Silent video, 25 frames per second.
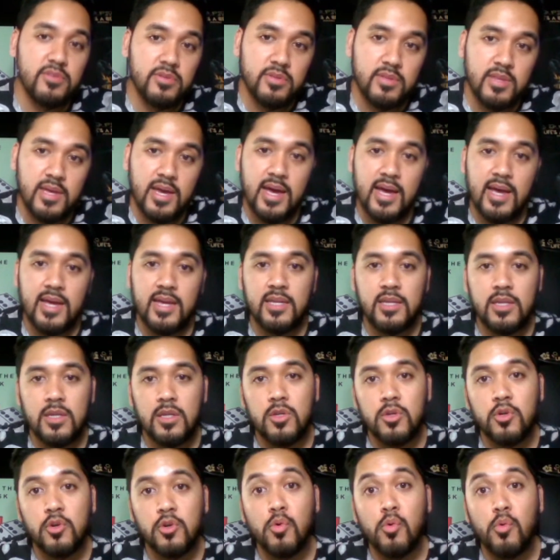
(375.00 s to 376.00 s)
that,
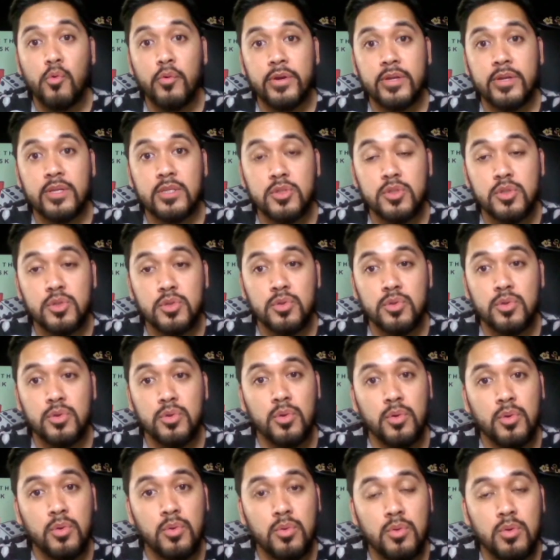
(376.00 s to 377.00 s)
you're going
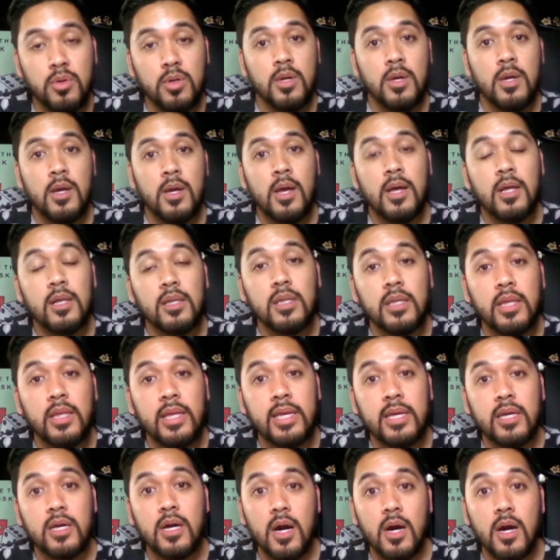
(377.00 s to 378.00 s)
to
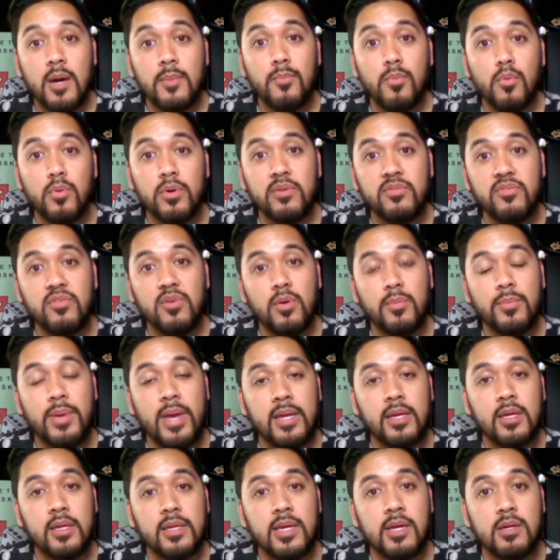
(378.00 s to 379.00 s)
link up one of your bank
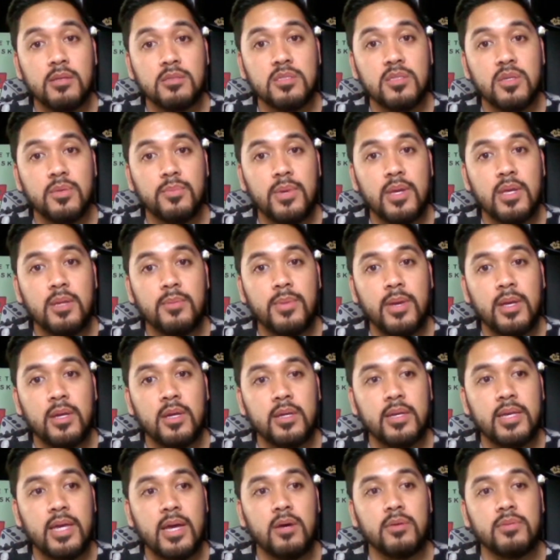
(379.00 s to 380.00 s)
accounts, your main bank
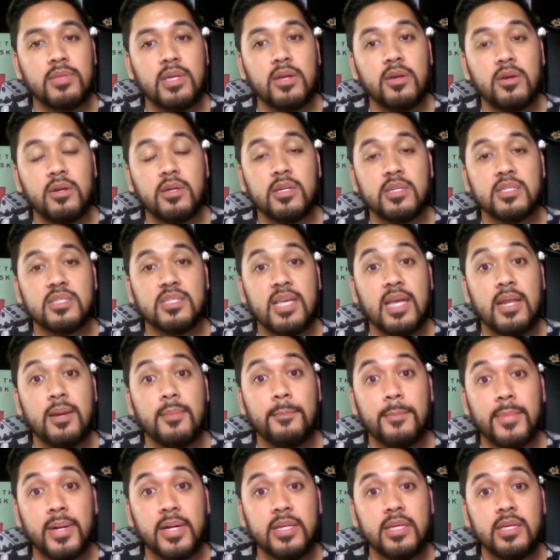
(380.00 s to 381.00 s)
account that you're going to send
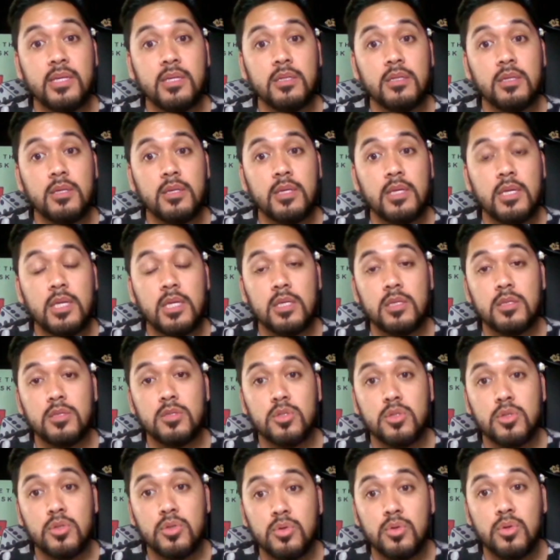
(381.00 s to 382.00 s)
money
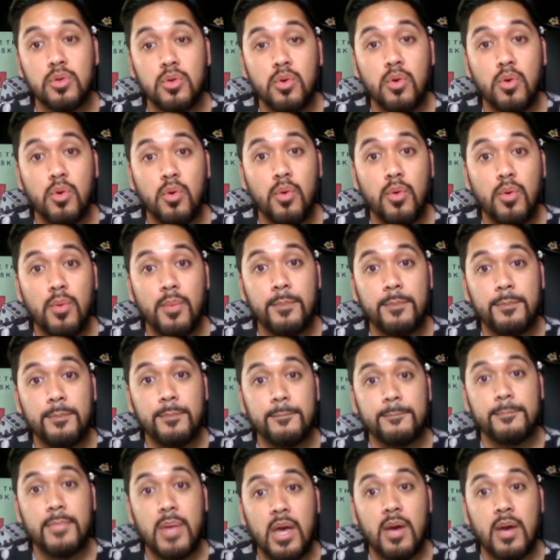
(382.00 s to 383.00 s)
to
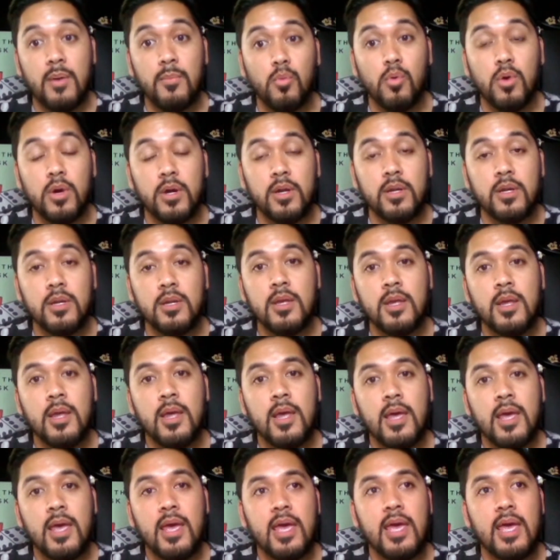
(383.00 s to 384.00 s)
M1,
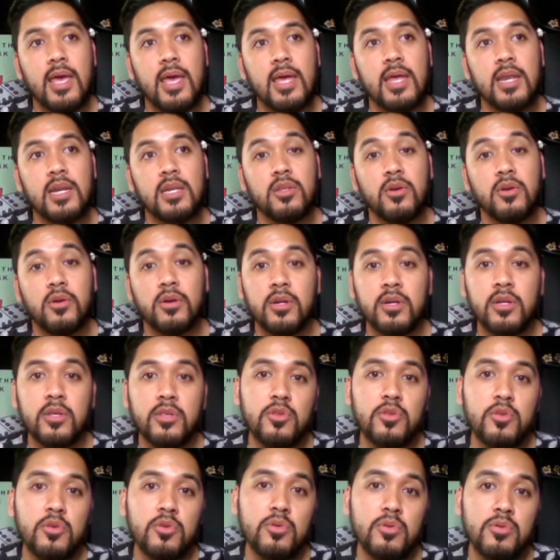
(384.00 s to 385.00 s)
and they're going to
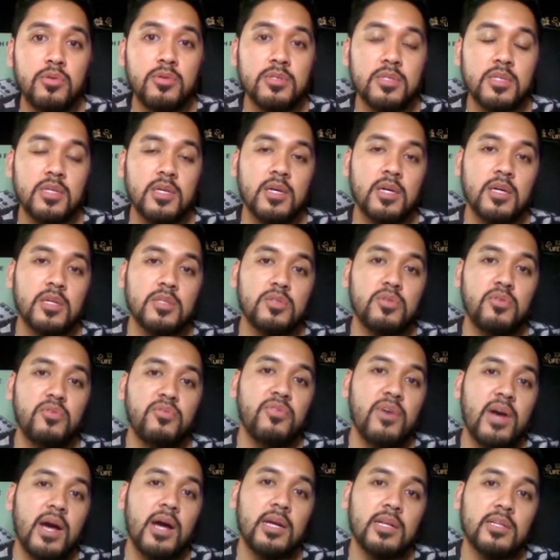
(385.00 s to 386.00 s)
use a
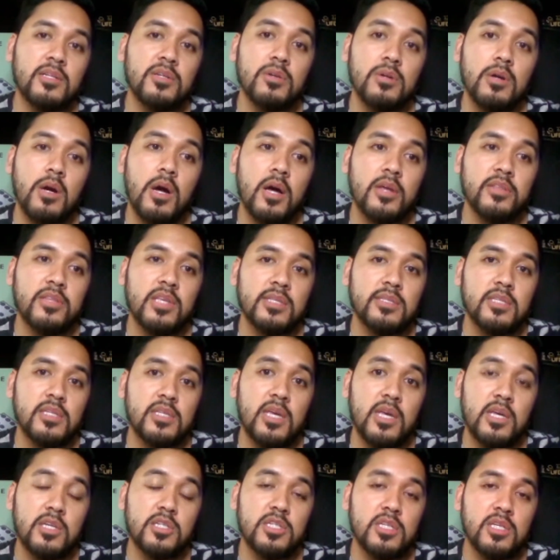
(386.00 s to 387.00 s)
two-factor
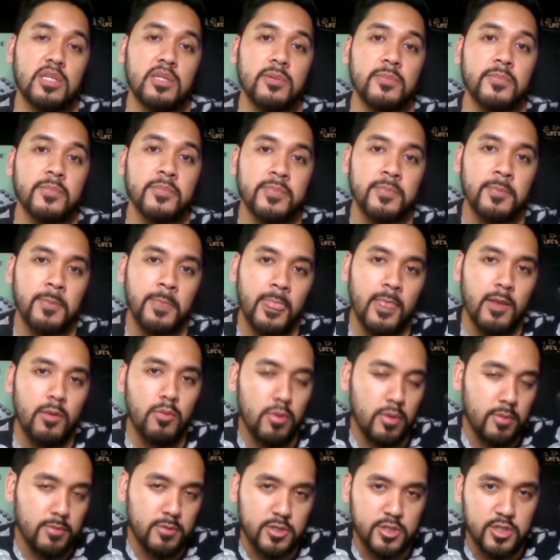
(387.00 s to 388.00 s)
authentication,
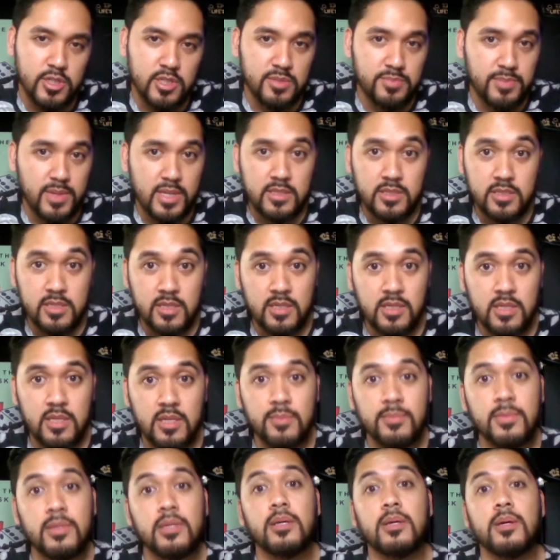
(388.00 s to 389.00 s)
which is basically
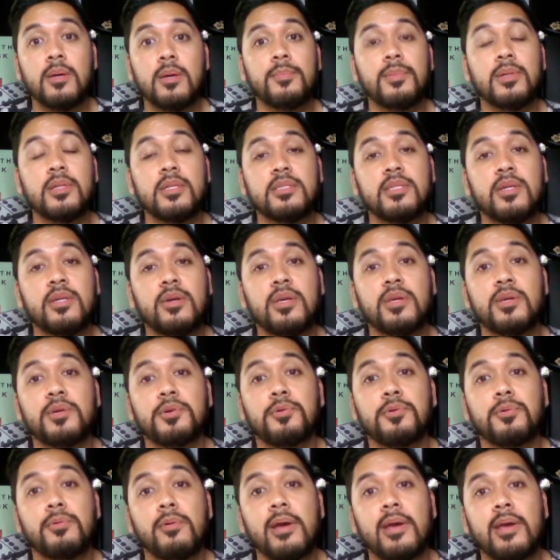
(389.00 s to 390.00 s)
military
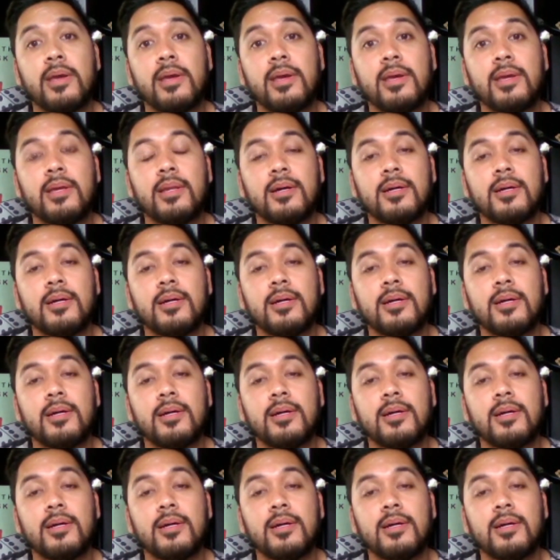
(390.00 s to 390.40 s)
grade